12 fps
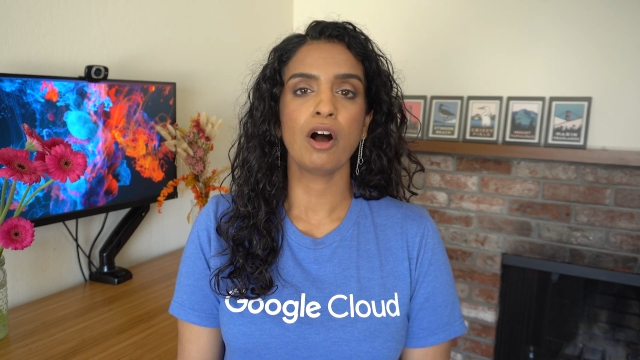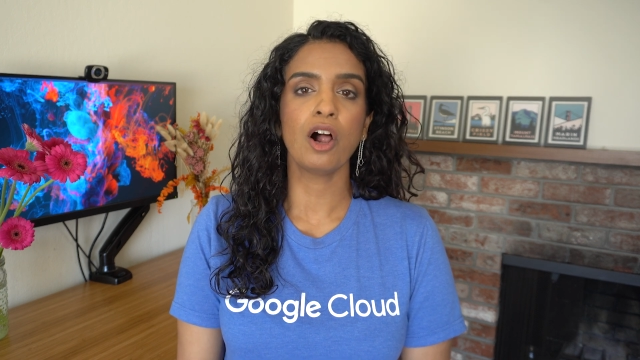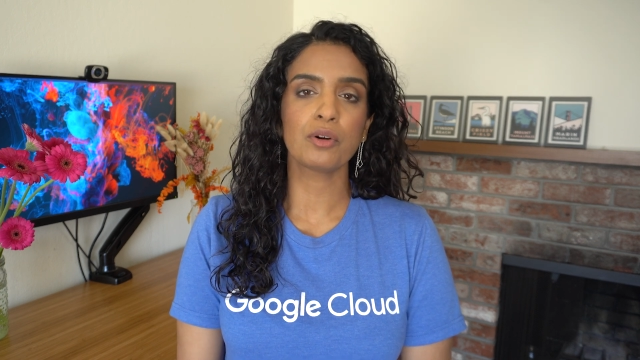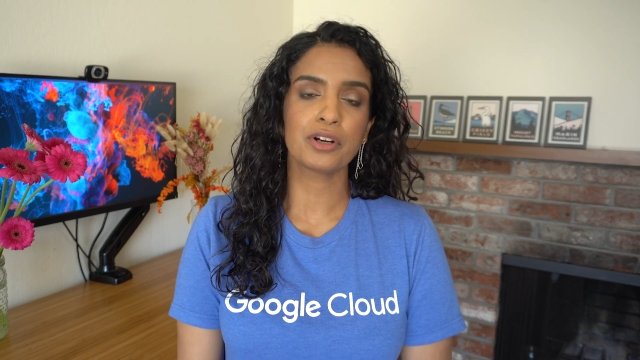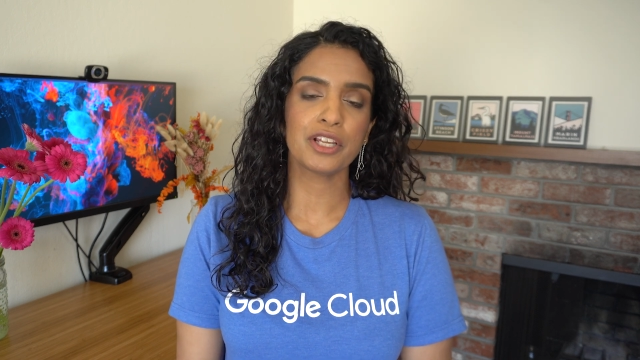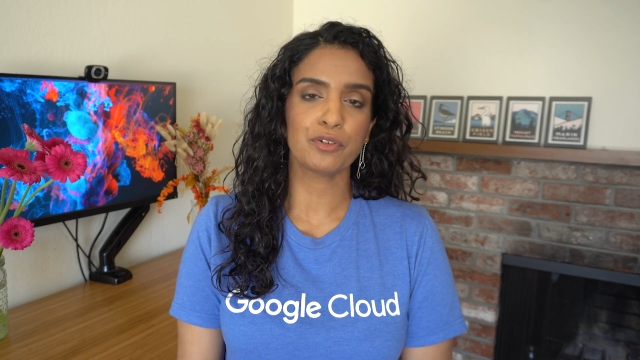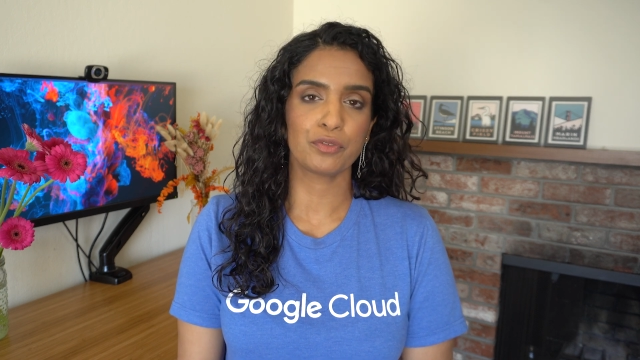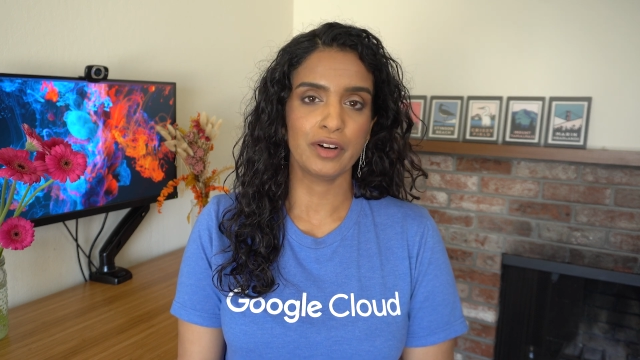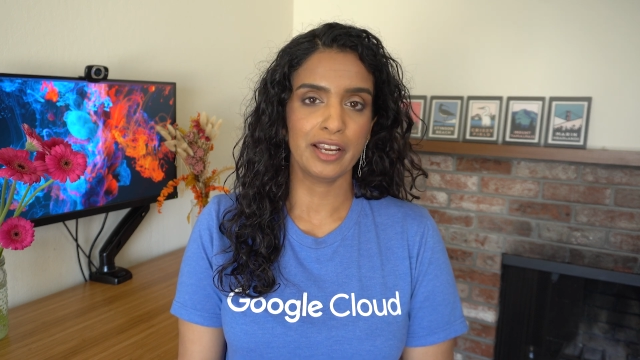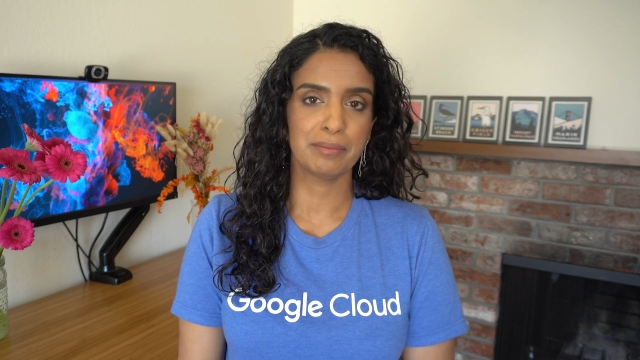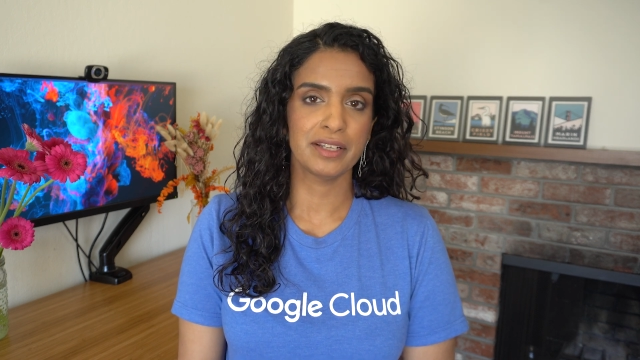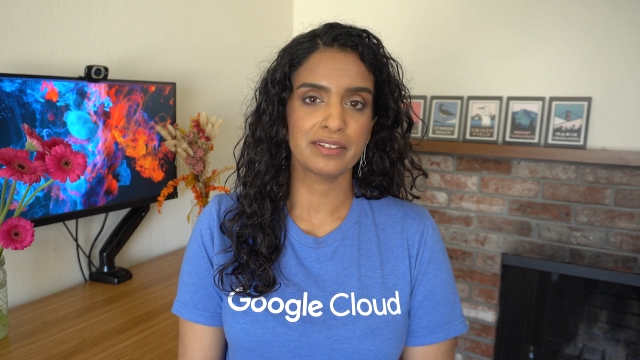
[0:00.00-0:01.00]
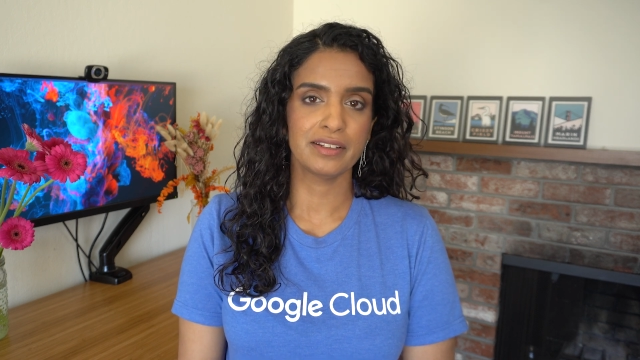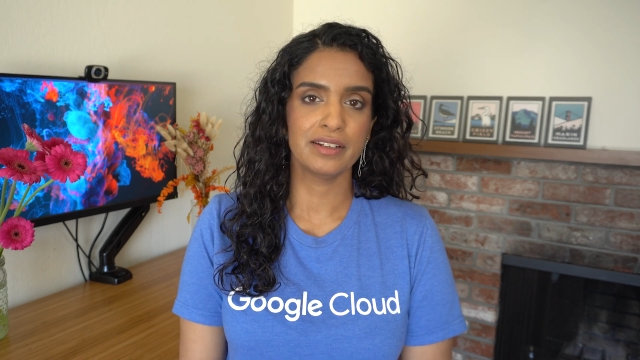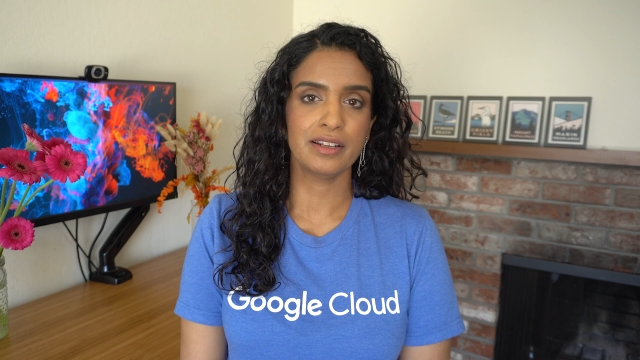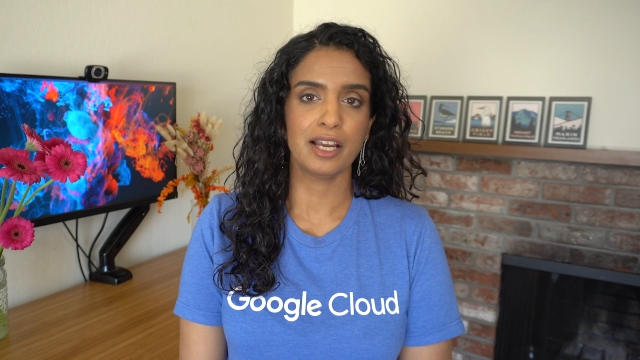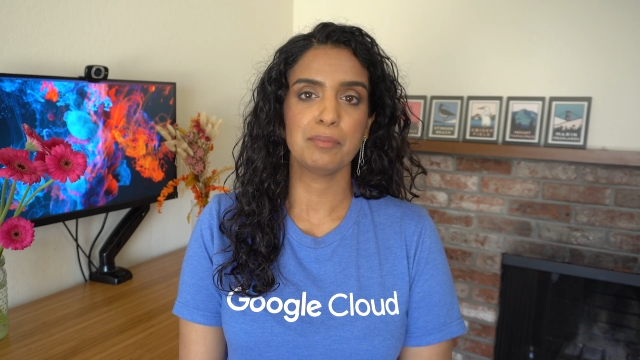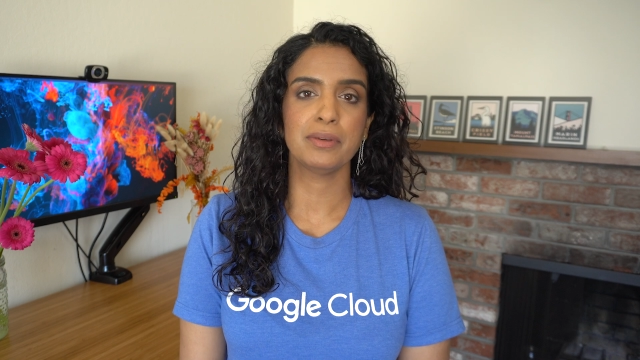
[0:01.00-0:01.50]
already
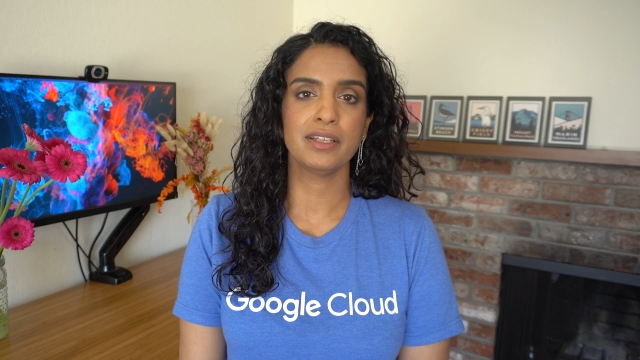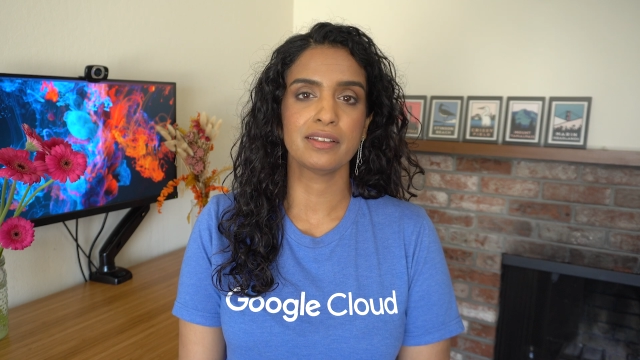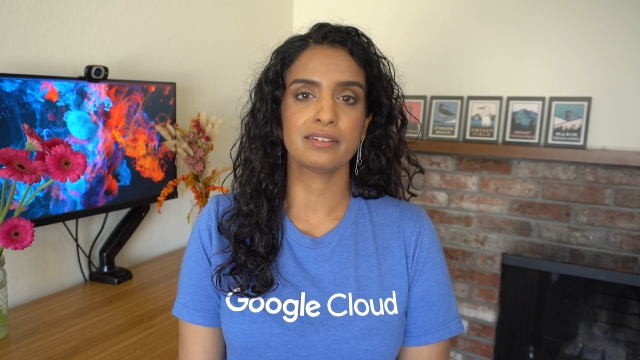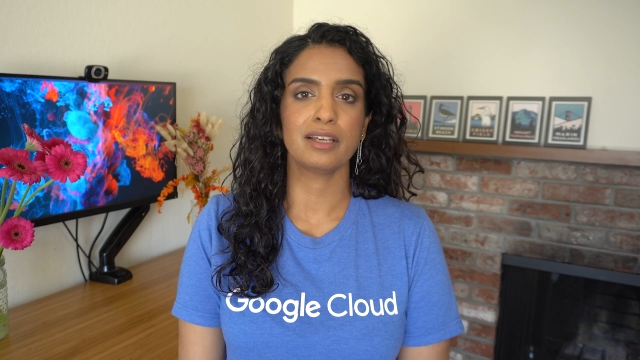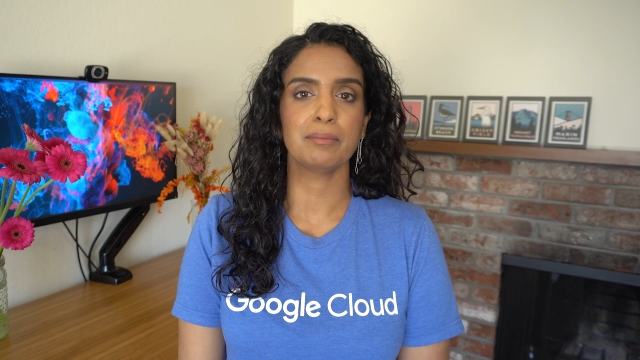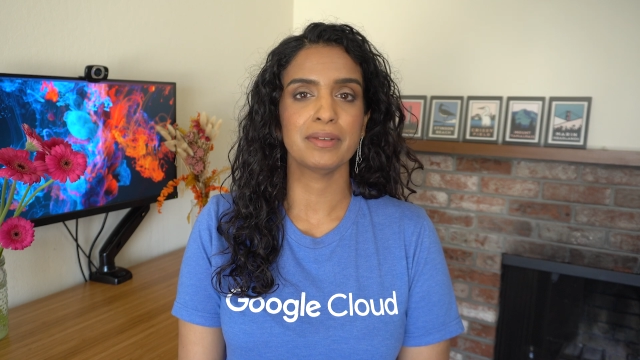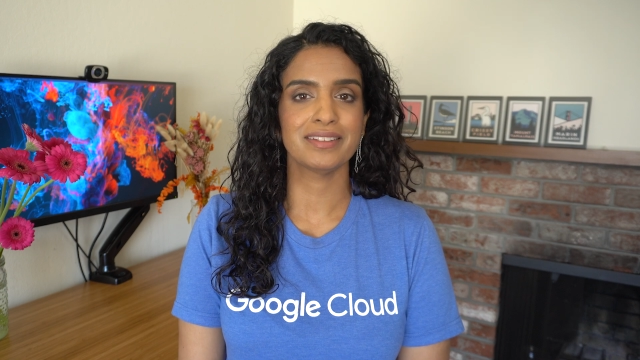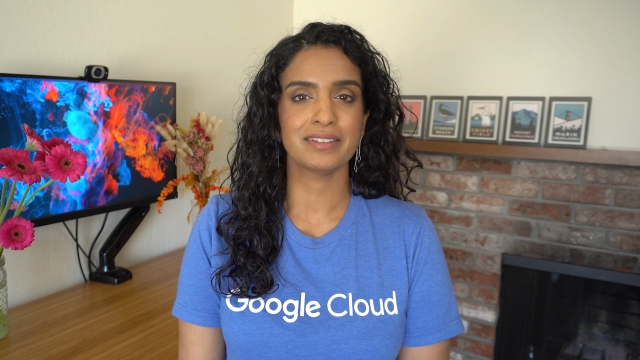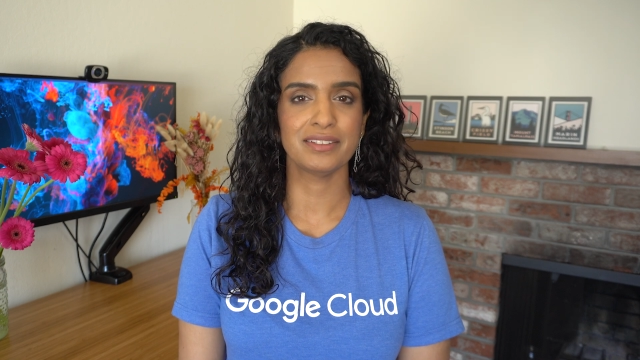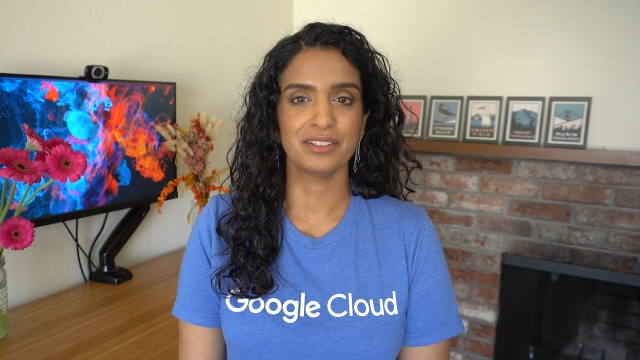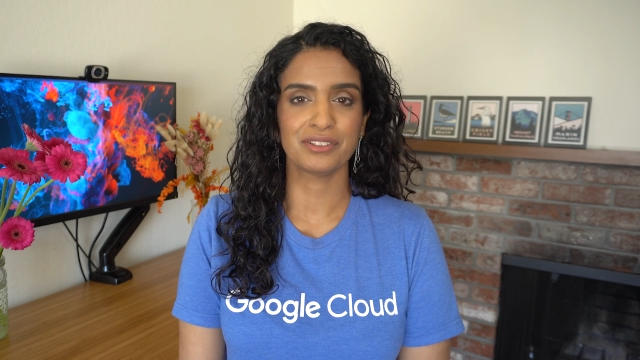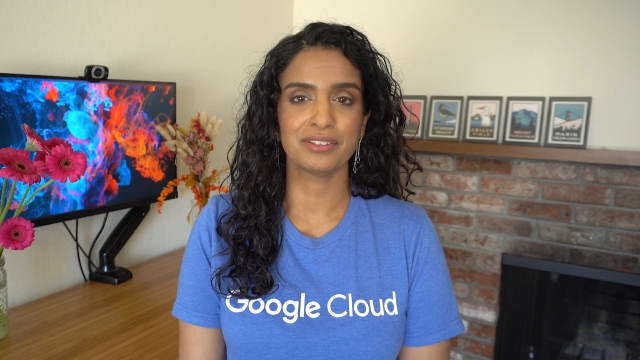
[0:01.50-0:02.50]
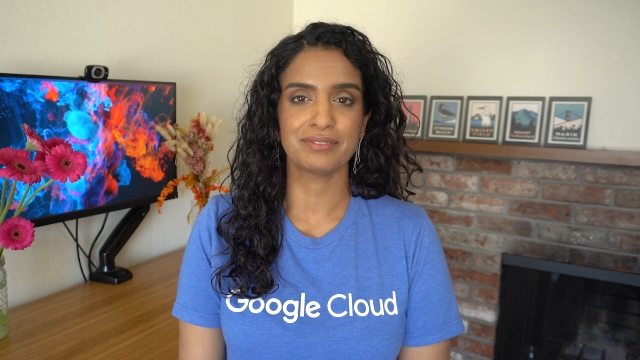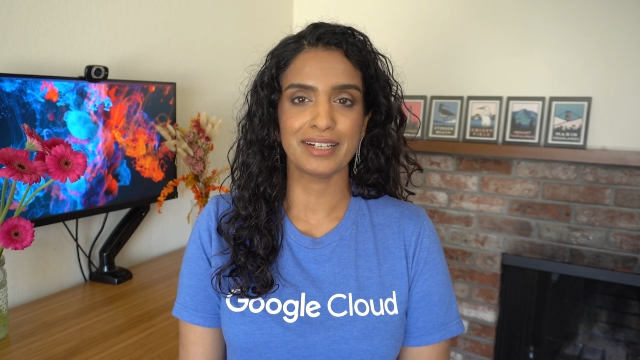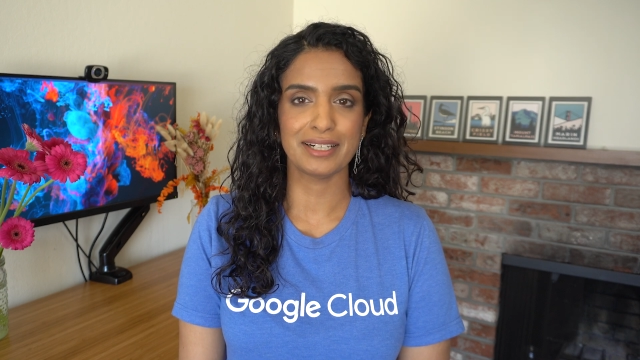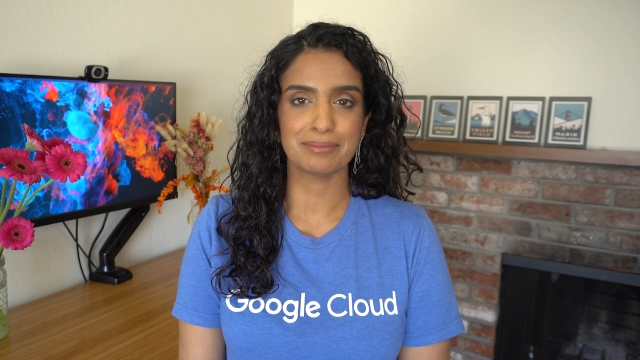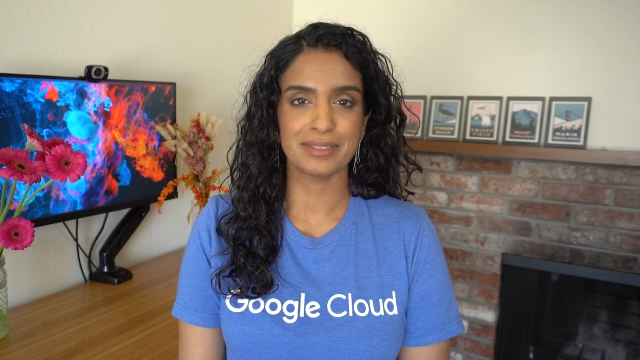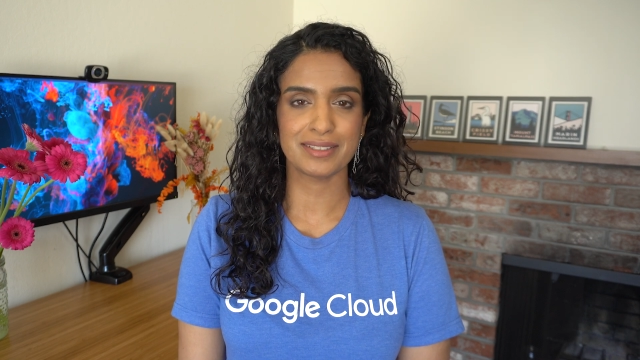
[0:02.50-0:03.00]
fragmented IP assignments in your
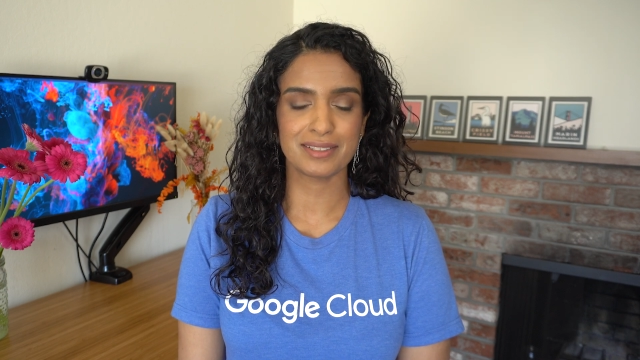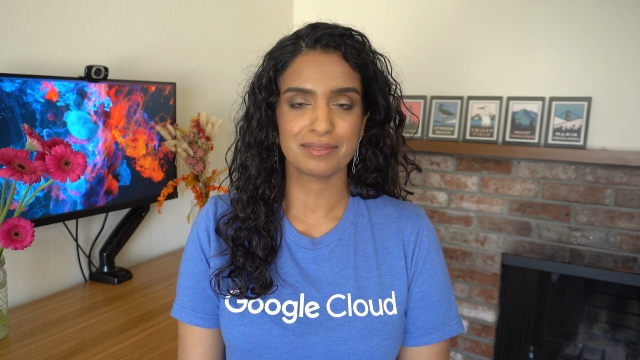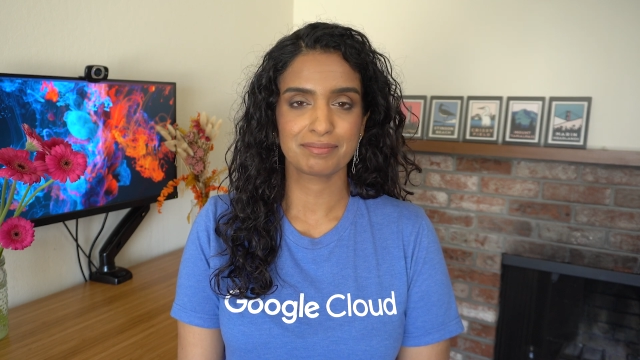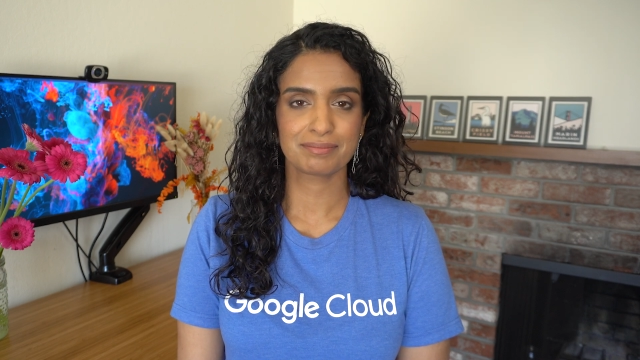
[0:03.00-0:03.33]
environments.